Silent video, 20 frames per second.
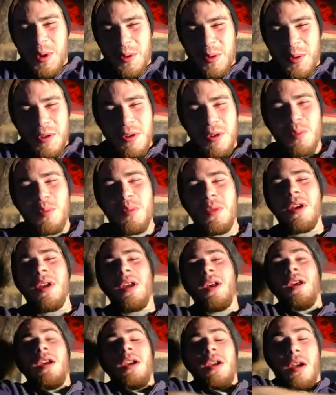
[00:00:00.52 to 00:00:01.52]
YouTube?
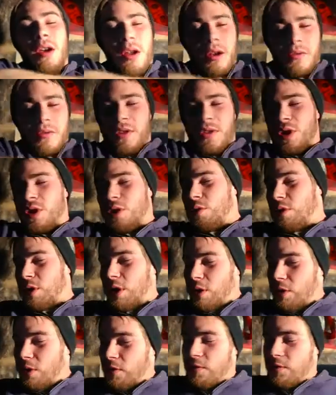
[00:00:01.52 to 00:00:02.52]
Got a video
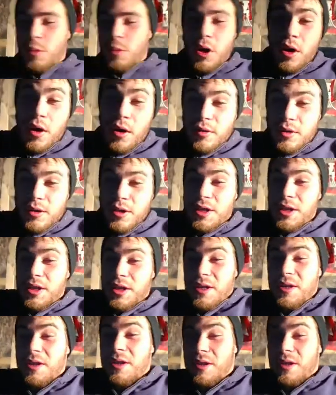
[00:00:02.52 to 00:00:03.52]
here of my
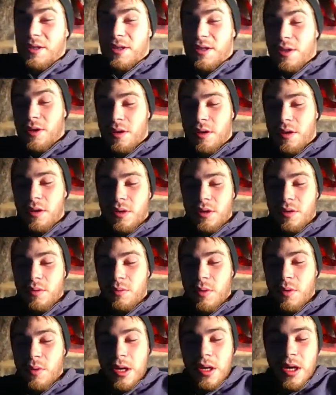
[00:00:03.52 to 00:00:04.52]
RC. It's a
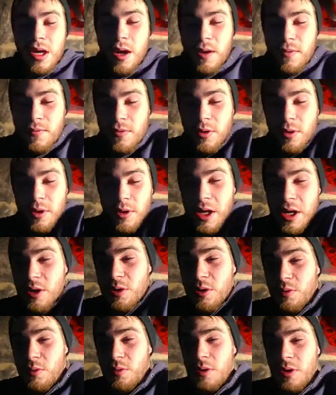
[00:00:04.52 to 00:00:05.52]
Red Cat
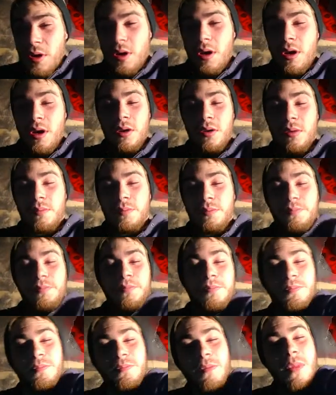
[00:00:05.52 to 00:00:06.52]
Volcano.
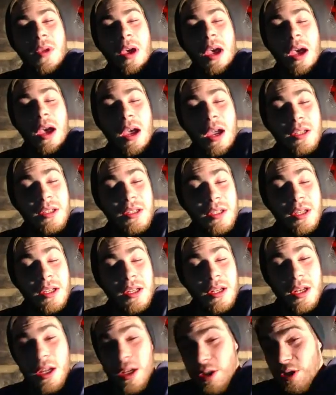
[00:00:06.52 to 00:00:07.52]
I did
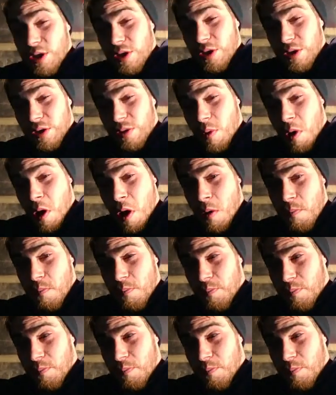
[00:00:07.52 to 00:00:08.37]
an engine swap